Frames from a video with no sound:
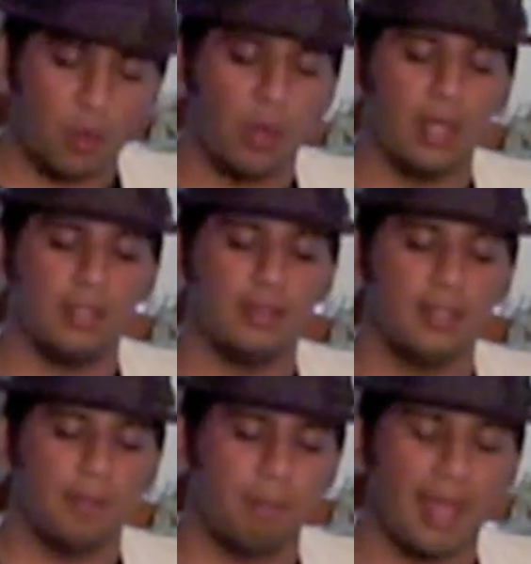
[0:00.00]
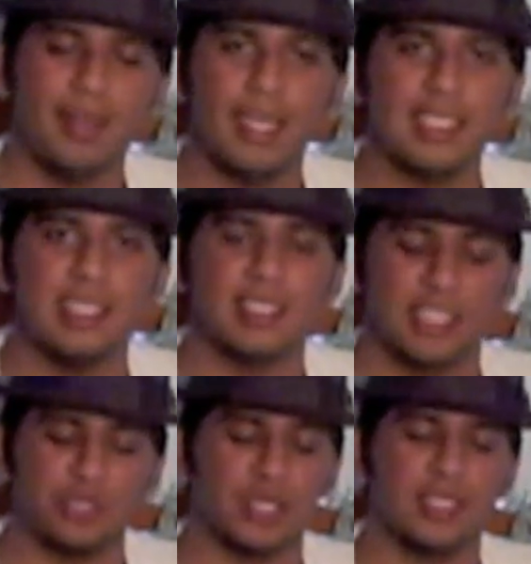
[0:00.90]
Well, by the 19th
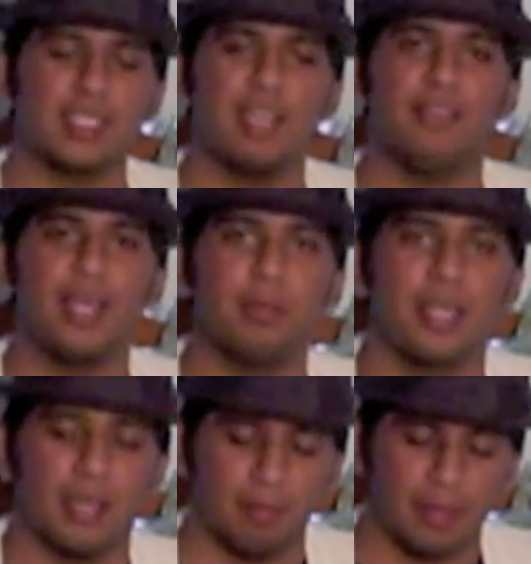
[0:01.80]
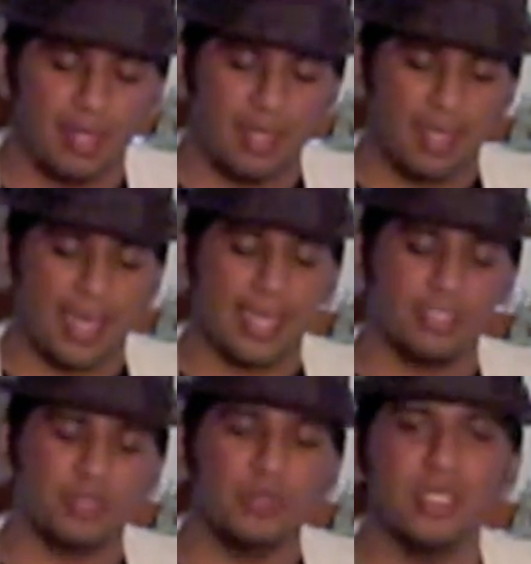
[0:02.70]
century, slavery had become a
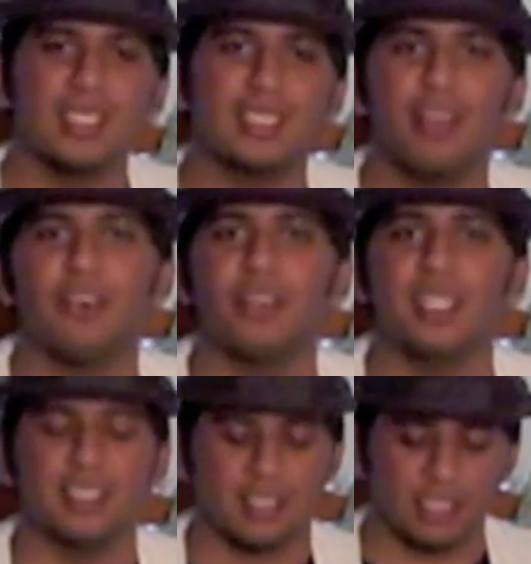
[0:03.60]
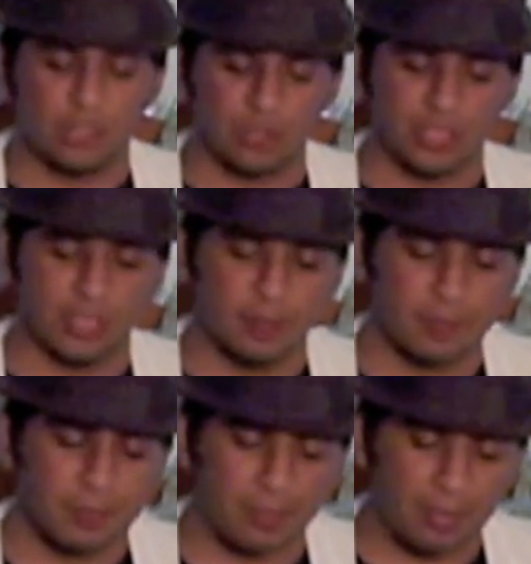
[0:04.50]
truly Southern institution.
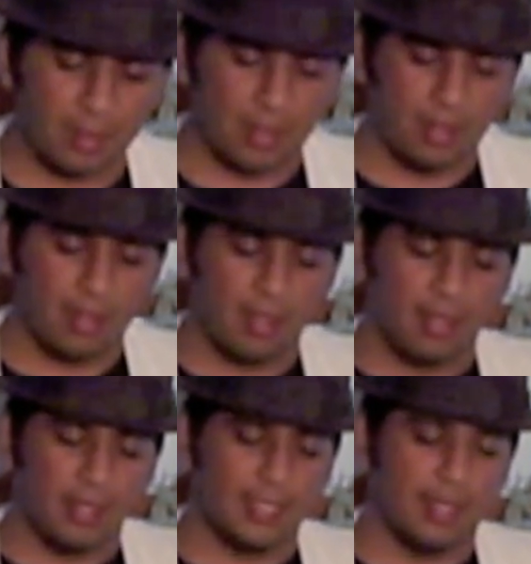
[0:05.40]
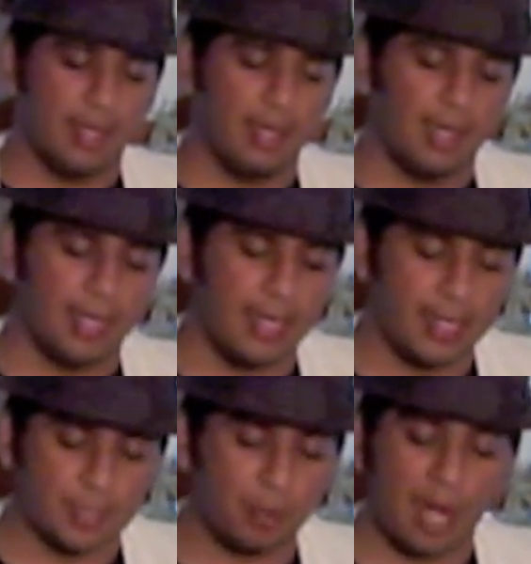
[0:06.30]

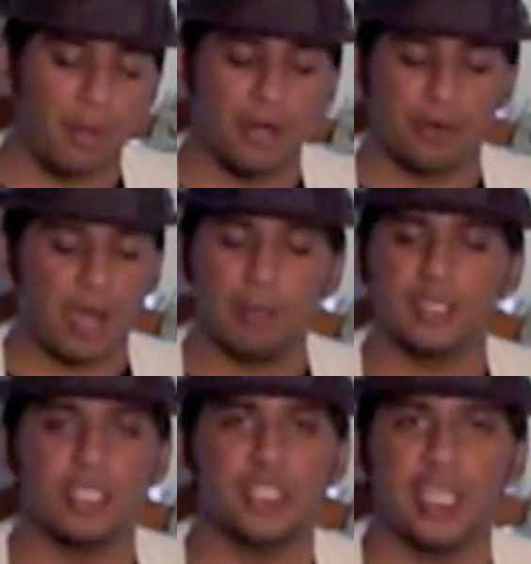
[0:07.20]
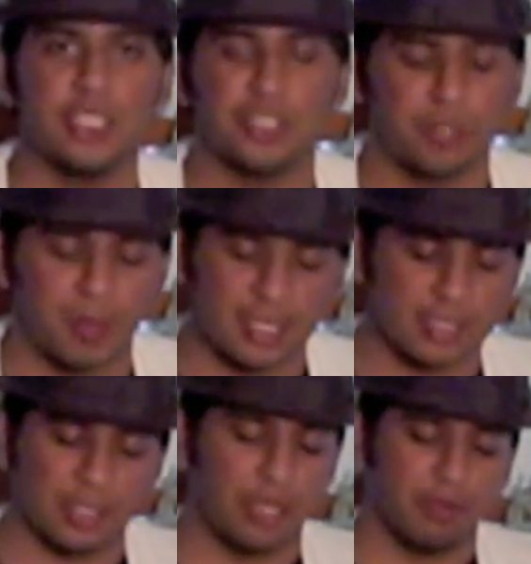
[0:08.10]
Its primary crops had changed
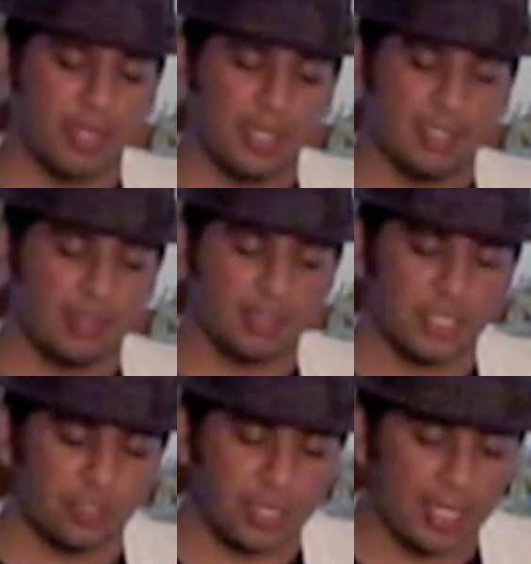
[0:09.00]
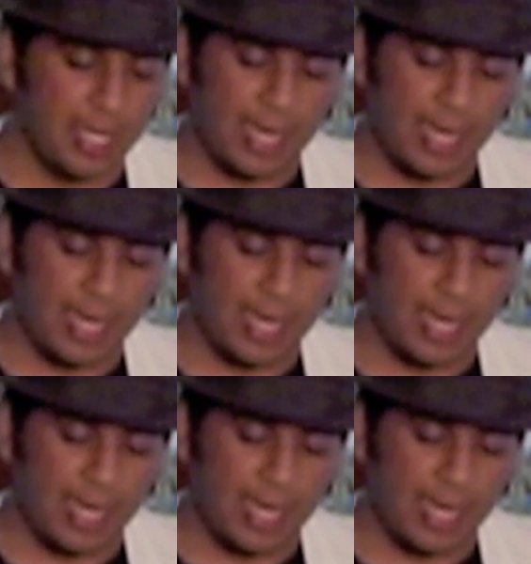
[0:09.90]
tremendously over the 19th century.